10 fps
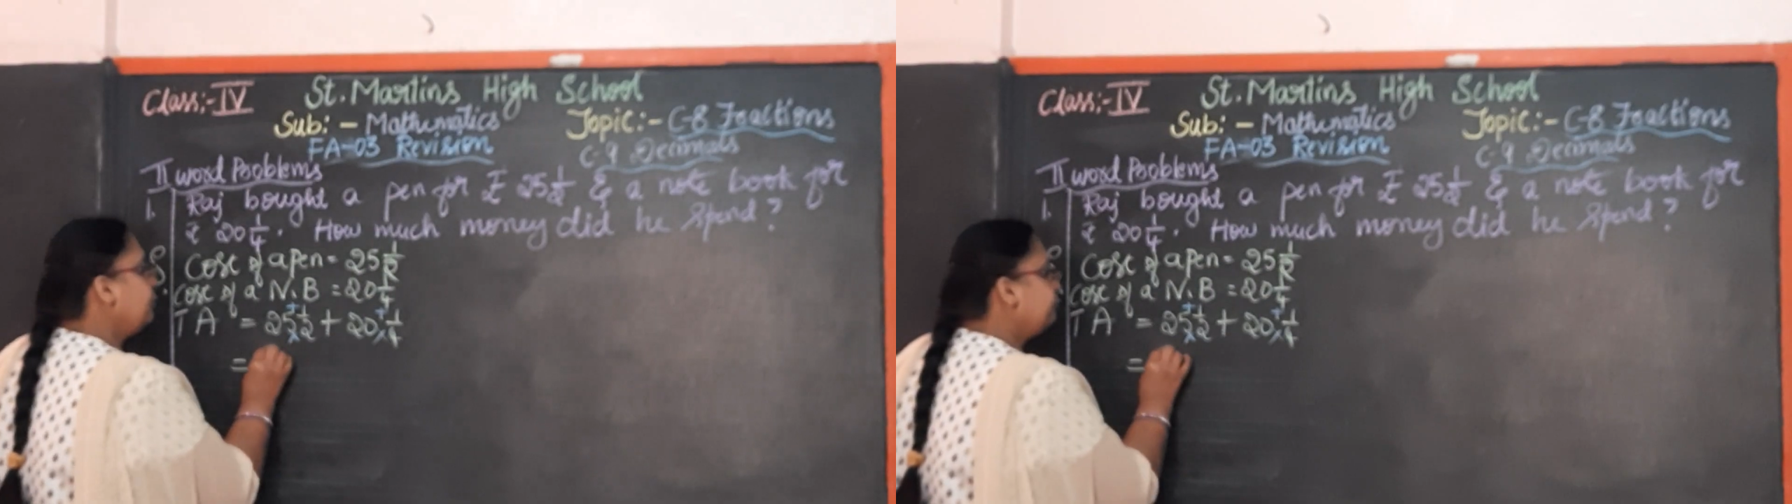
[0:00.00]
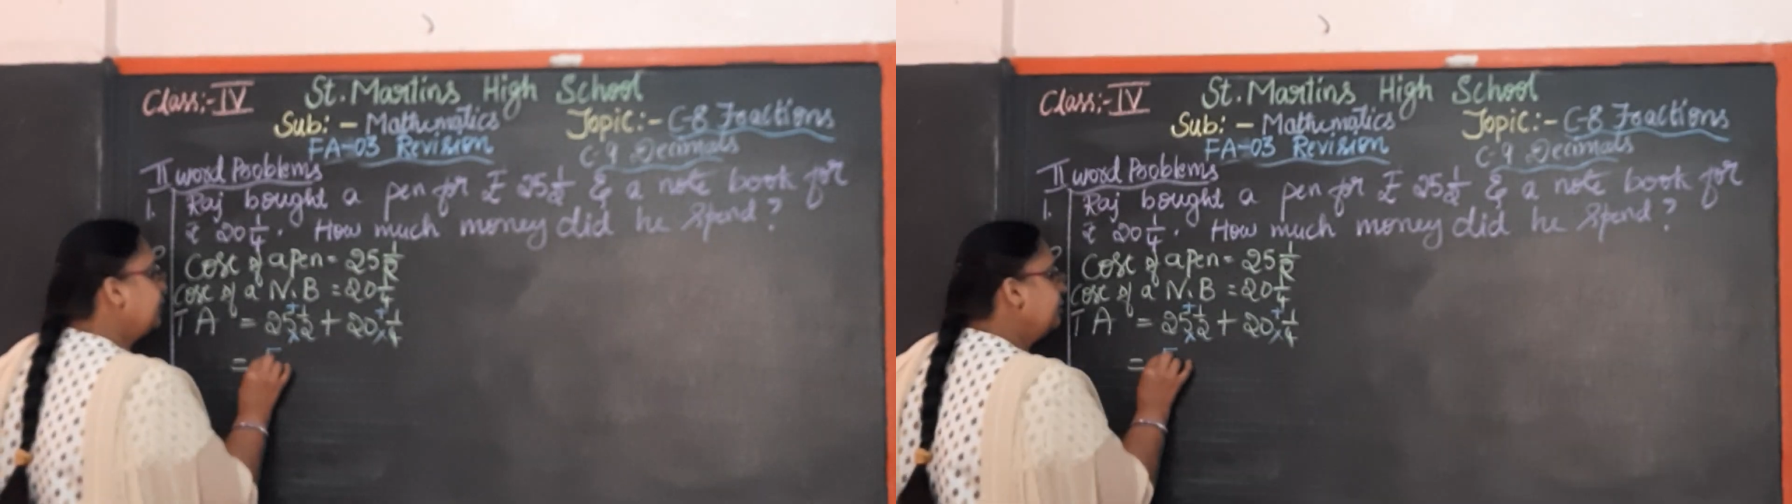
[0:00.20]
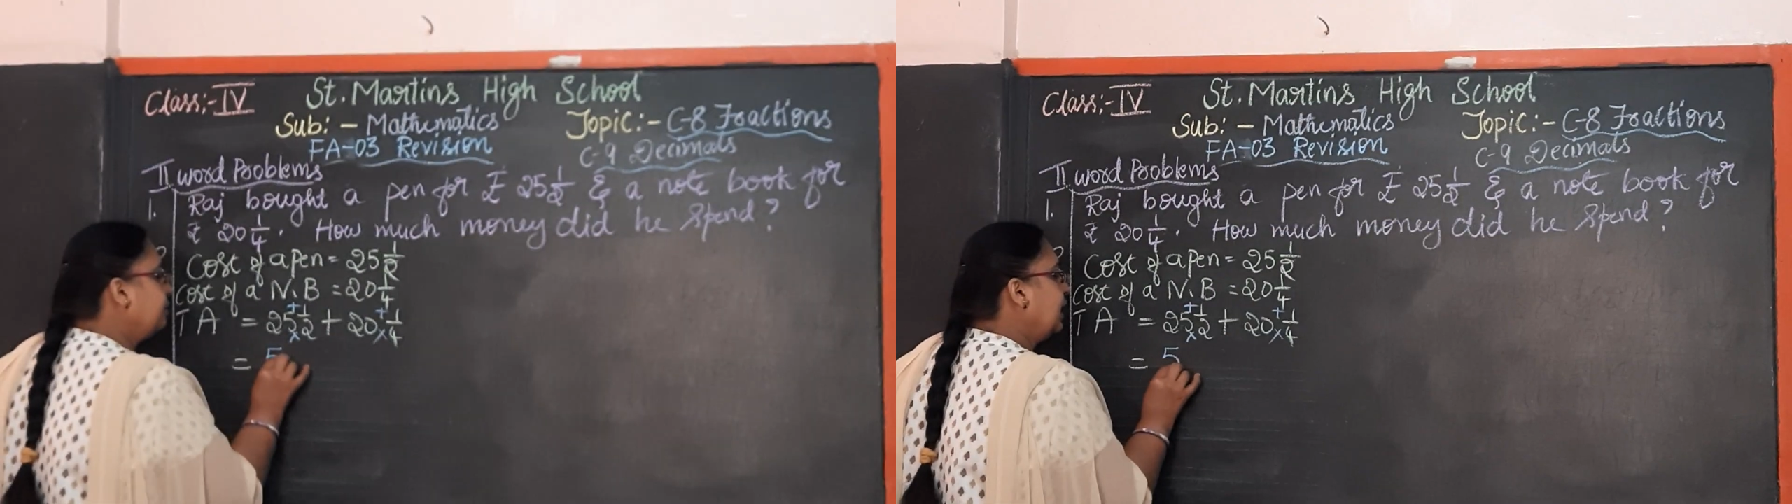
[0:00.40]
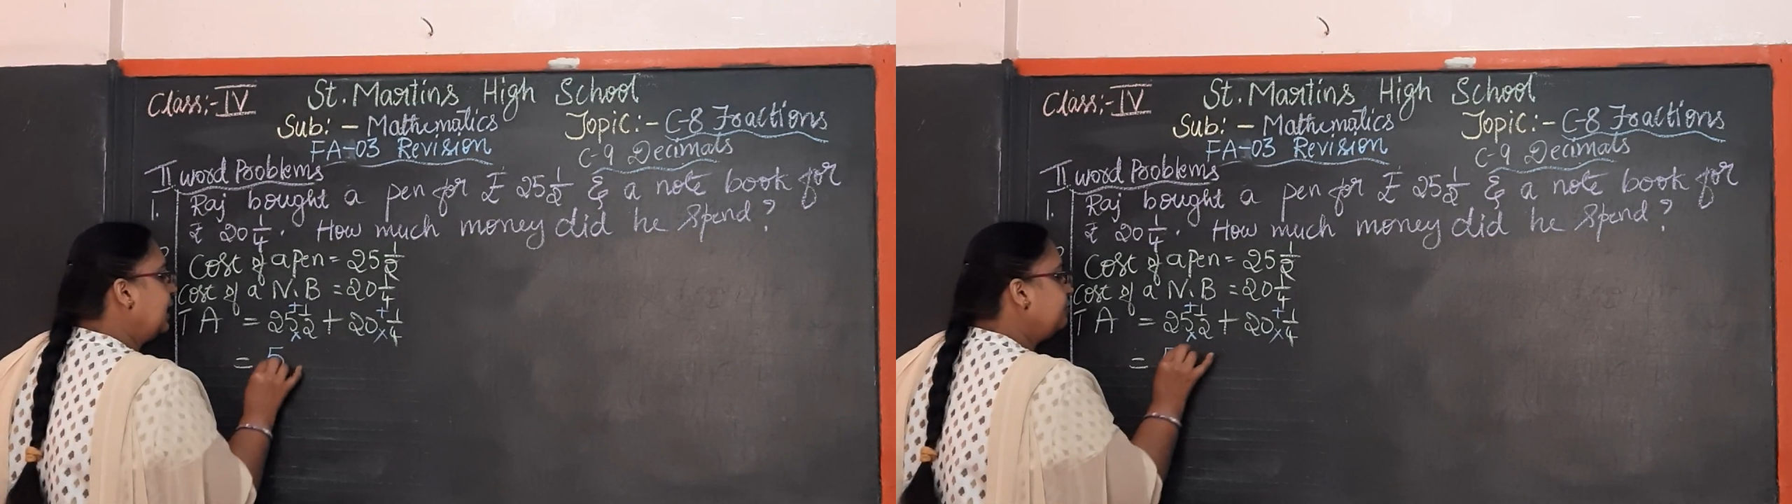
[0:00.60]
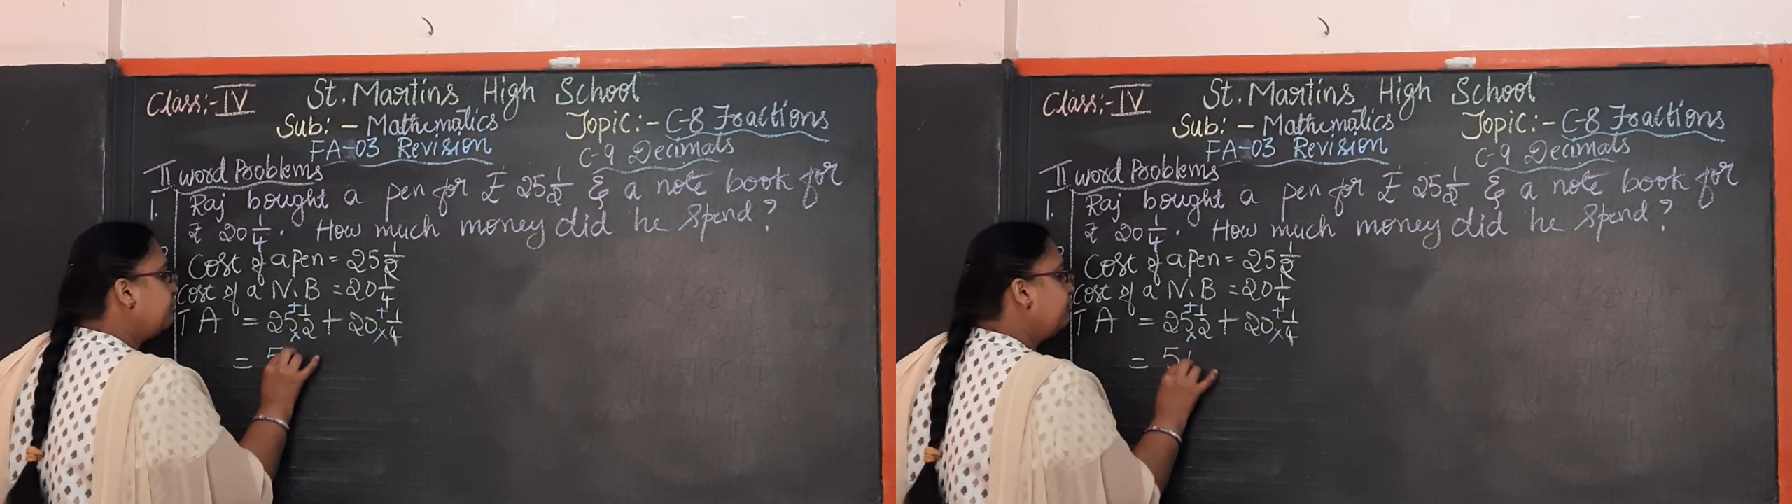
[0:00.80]

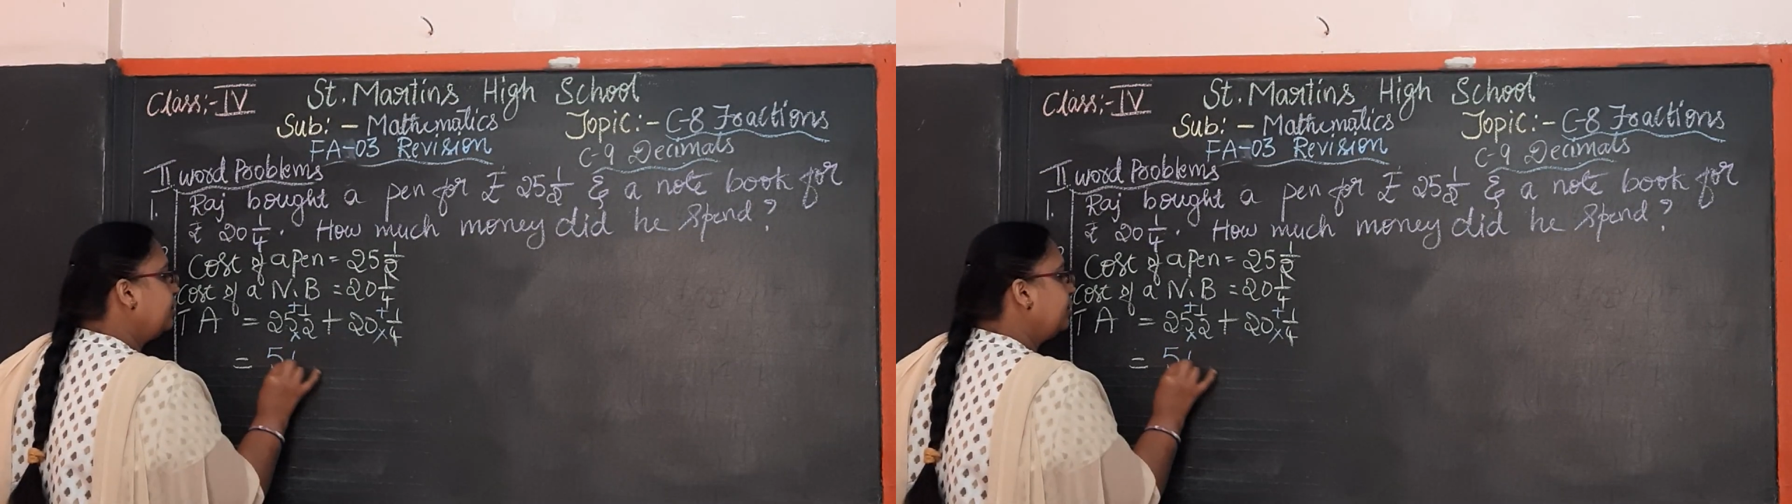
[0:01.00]
51.